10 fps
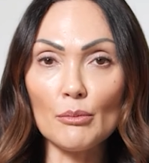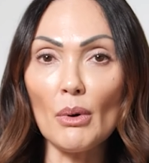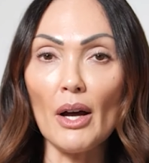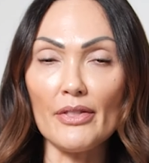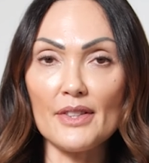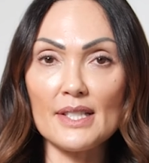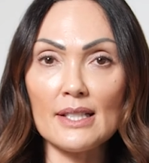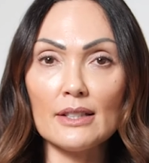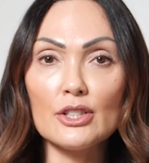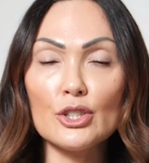months
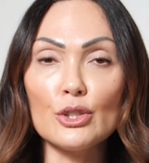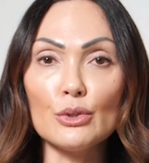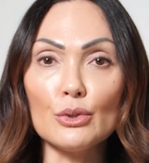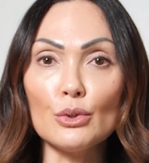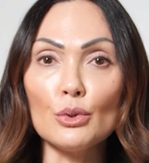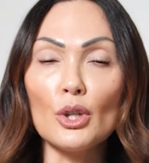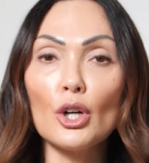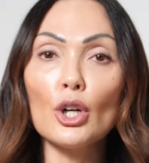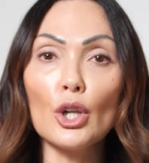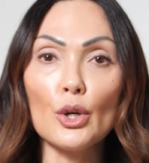to
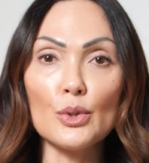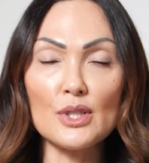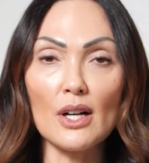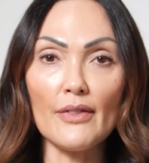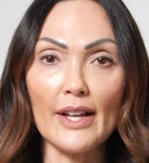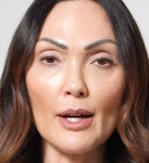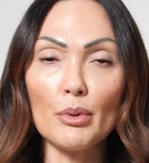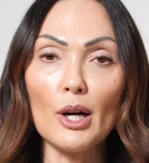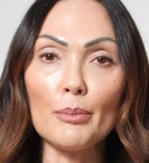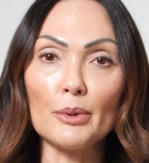close on that
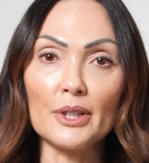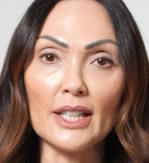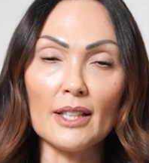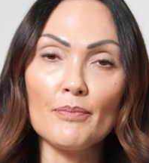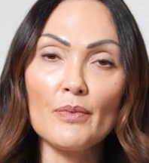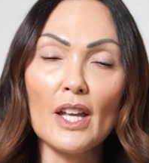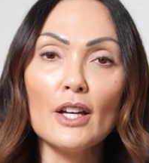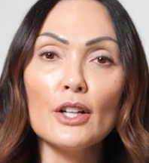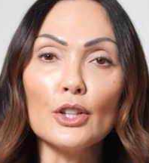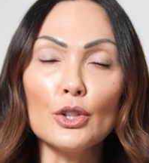property,
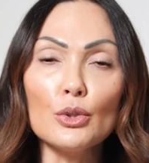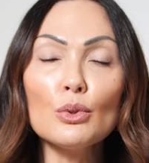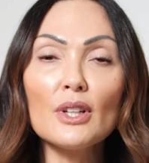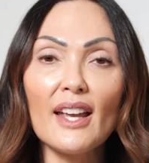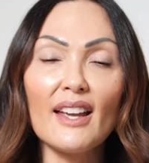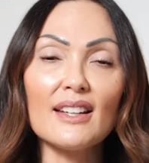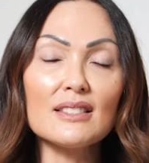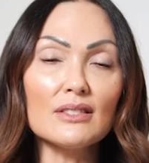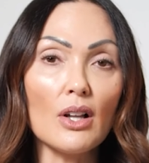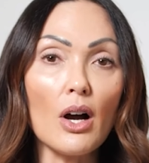you
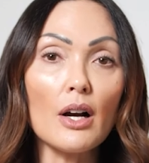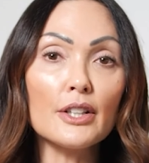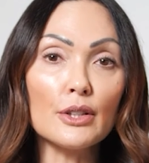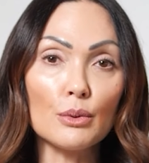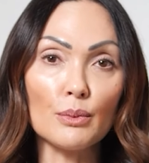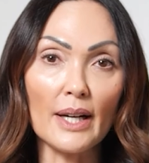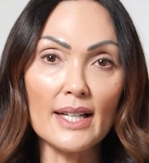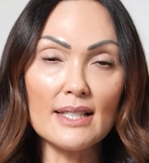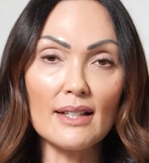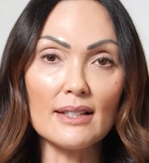can't lock your
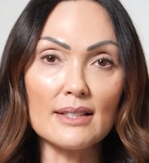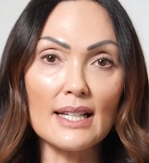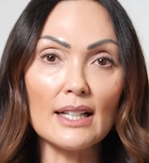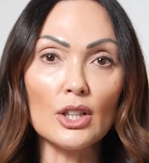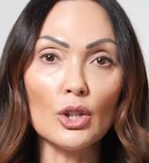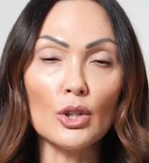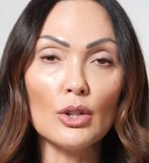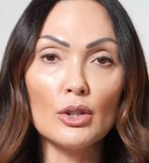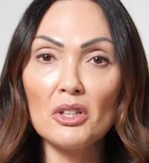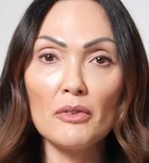rate until
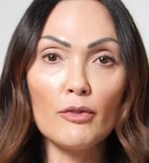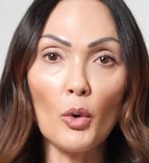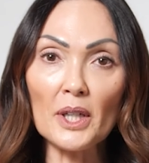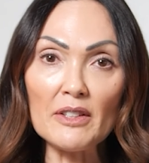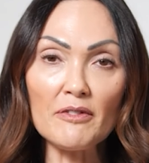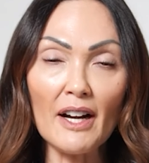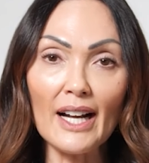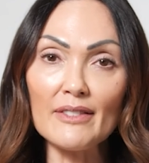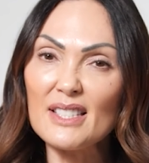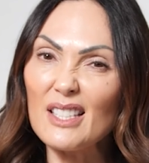
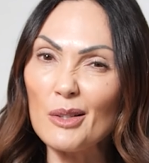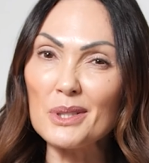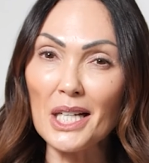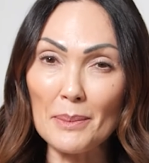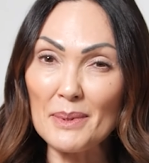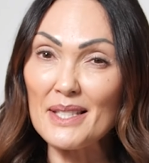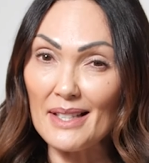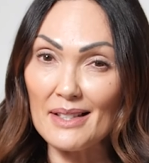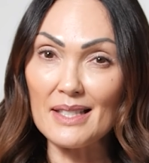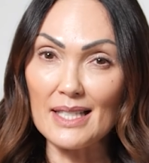45, sometimes
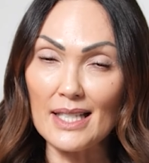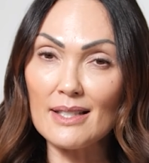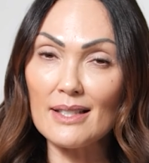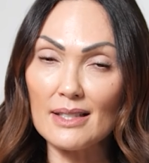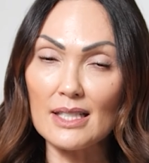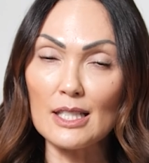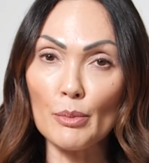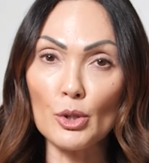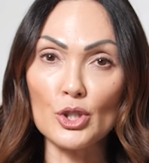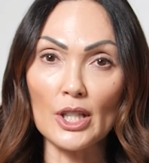60, is
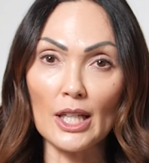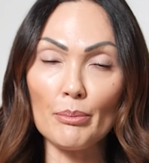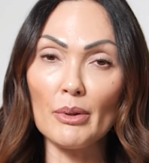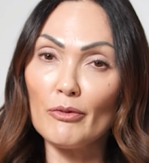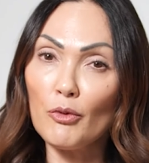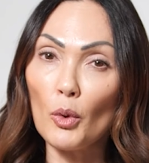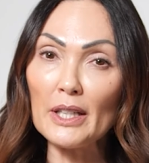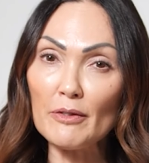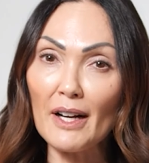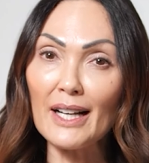pushing it, but
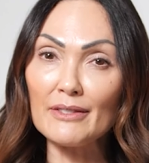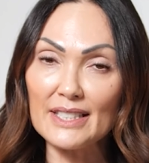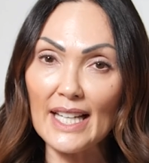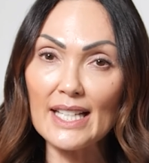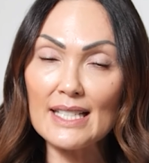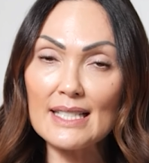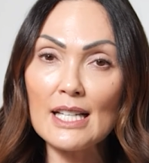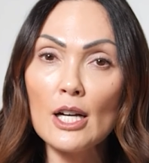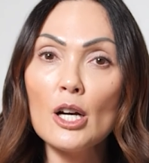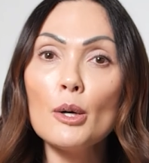45 days
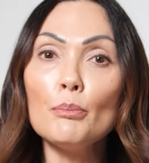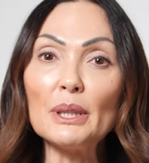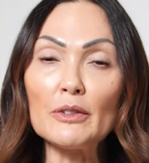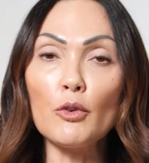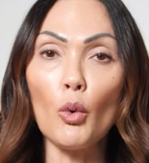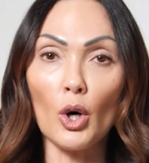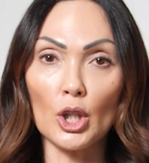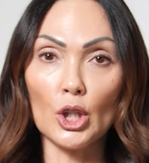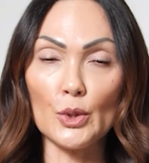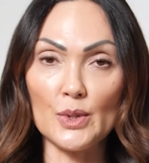before
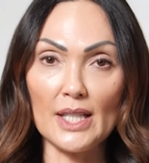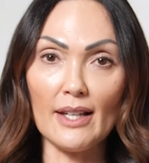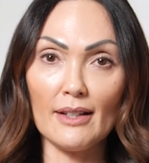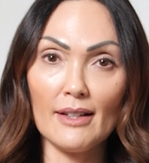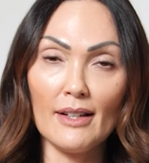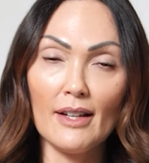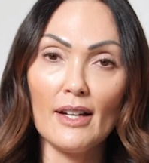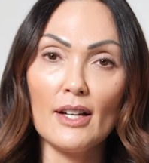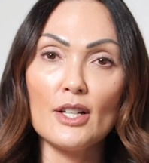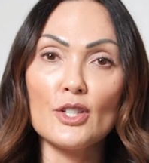closing.
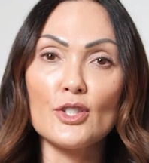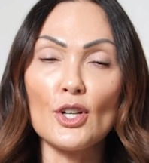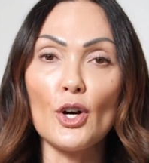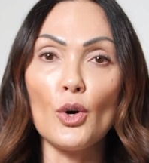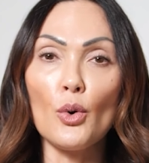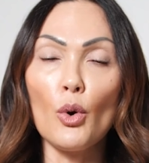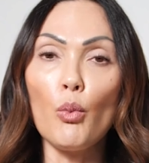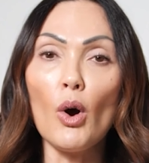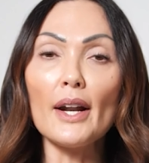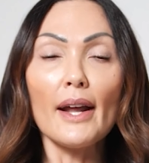So
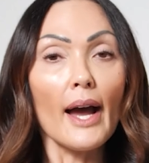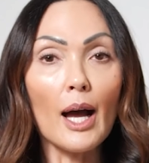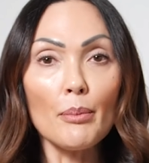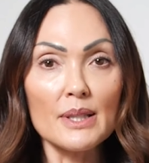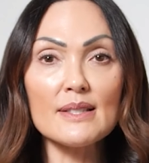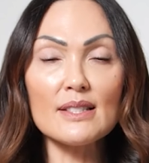what happens a